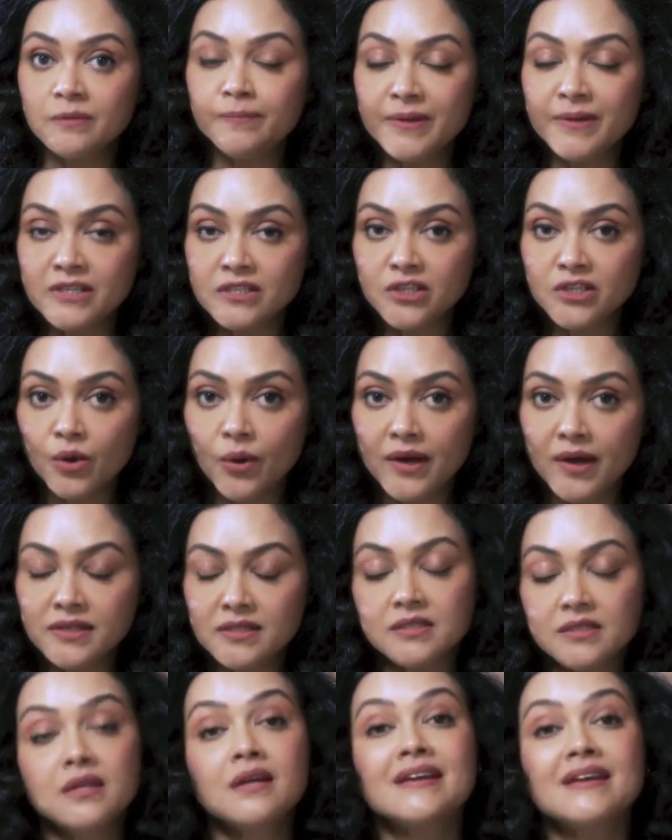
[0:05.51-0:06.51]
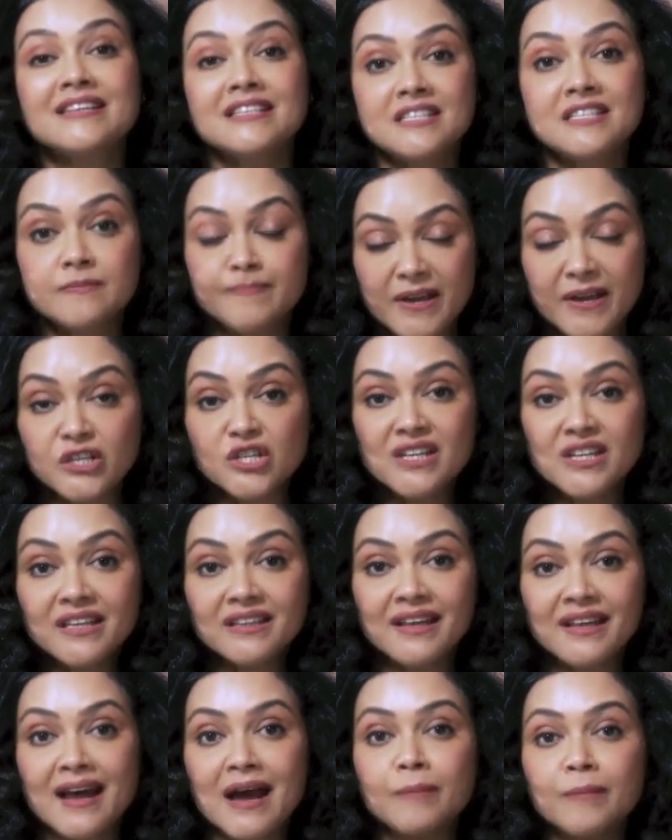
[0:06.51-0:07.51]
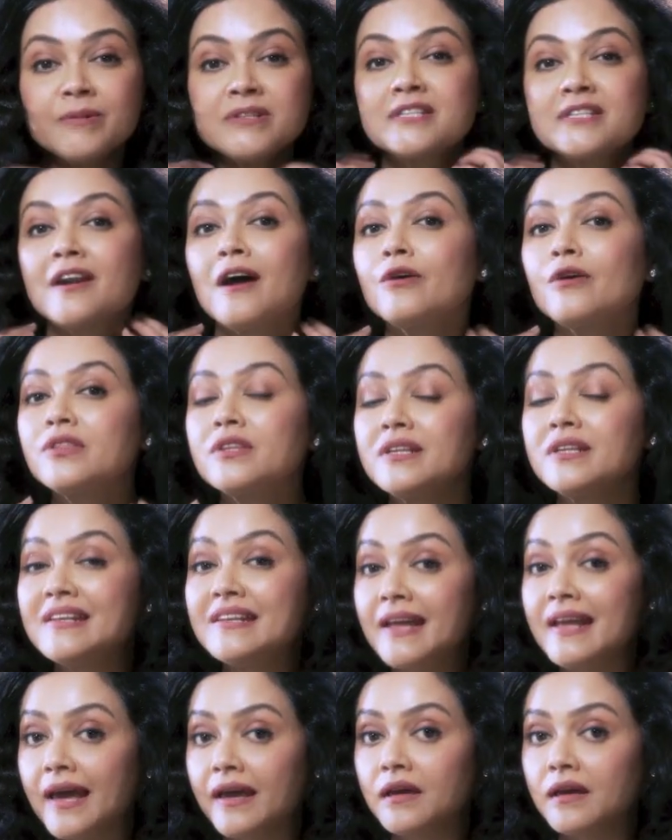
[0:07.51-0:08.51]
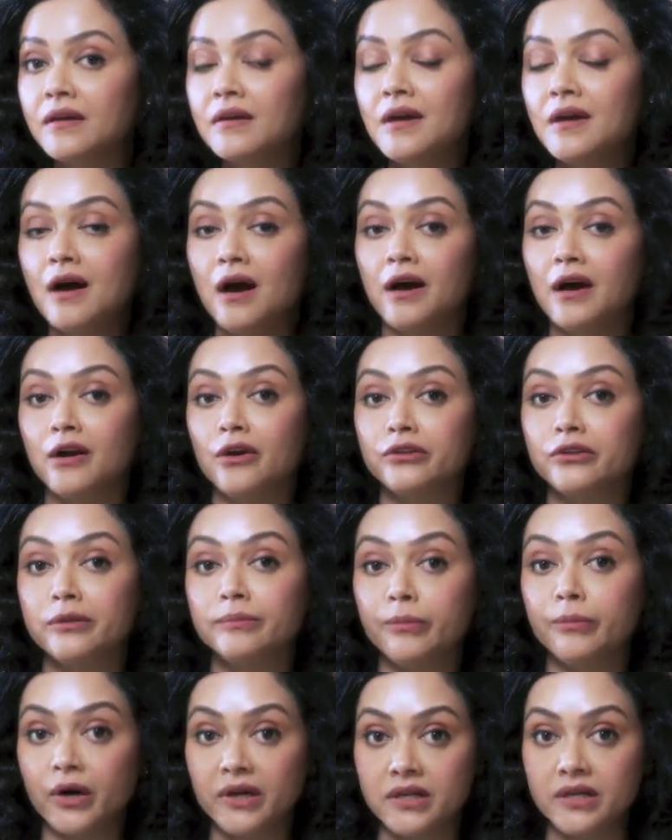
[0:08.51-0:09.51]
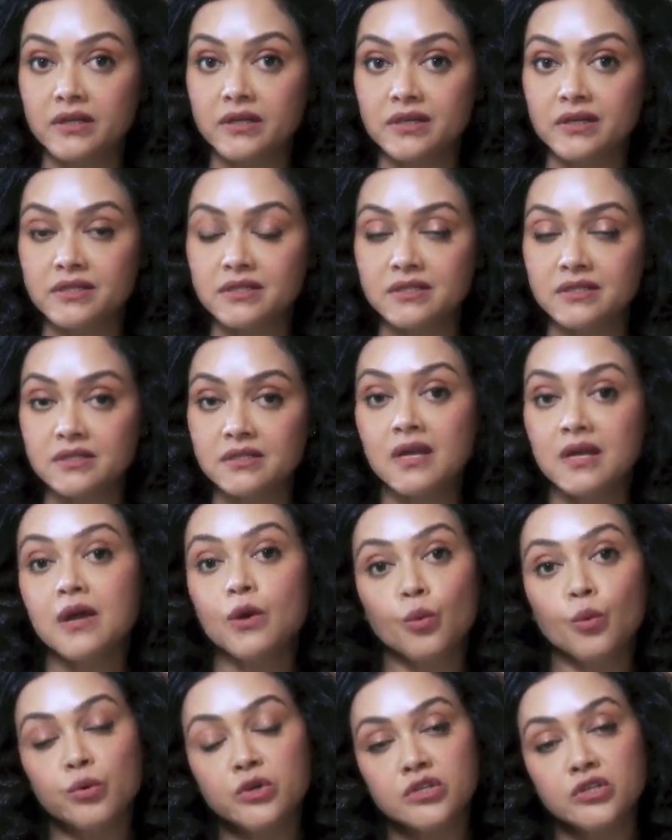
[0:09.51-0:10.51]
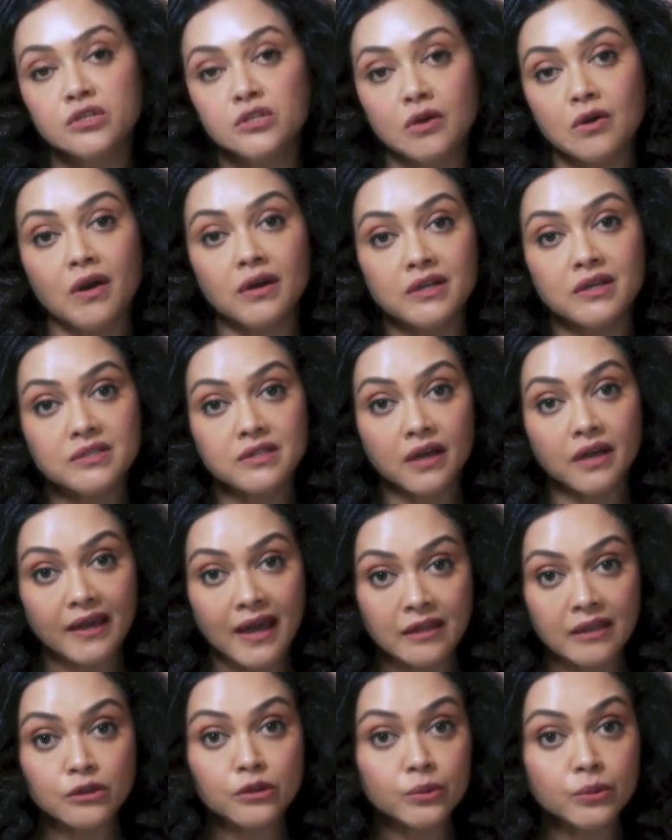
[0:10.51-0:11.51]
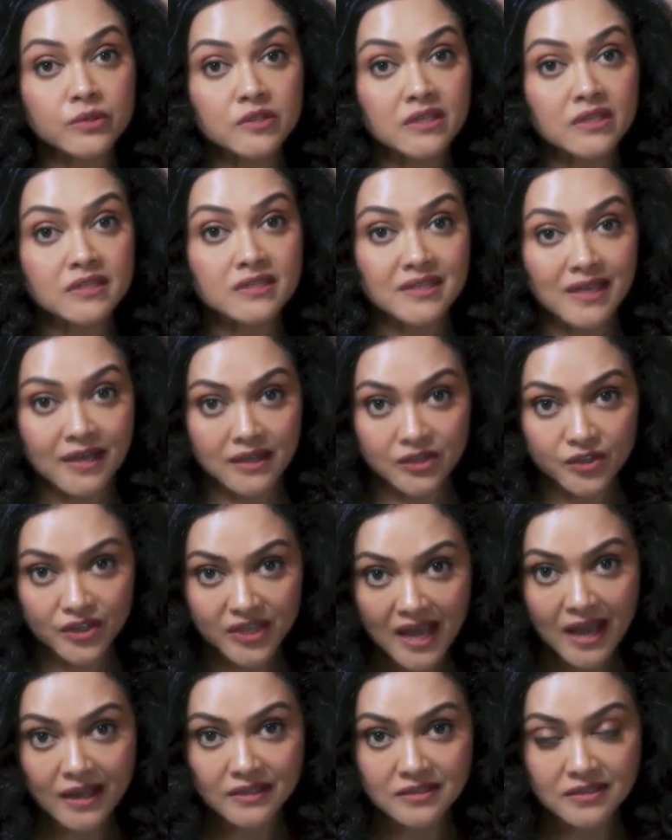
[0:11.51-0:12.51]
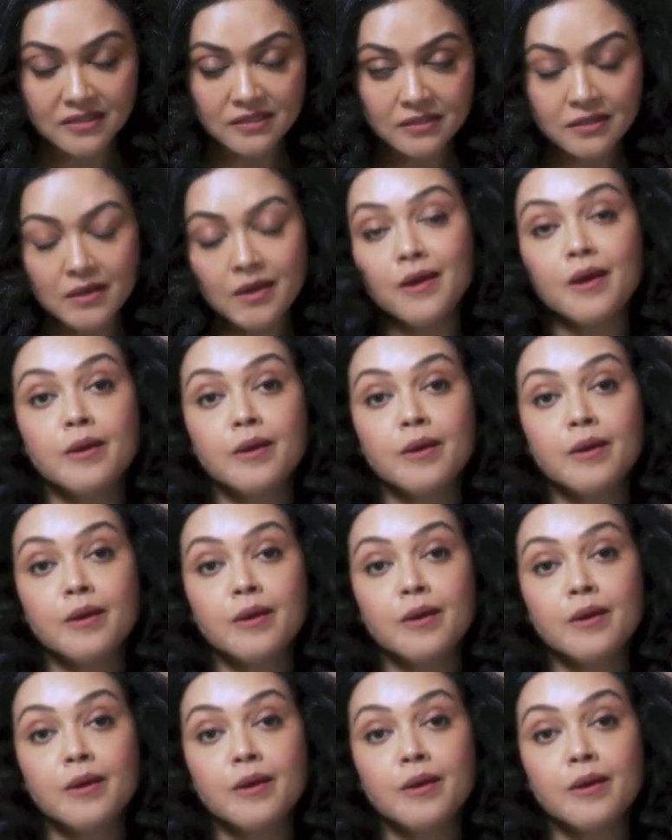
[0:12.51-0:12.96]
in PCOS, especially that happens around the neck, around the body creases, which is called as acanthosis nigricans.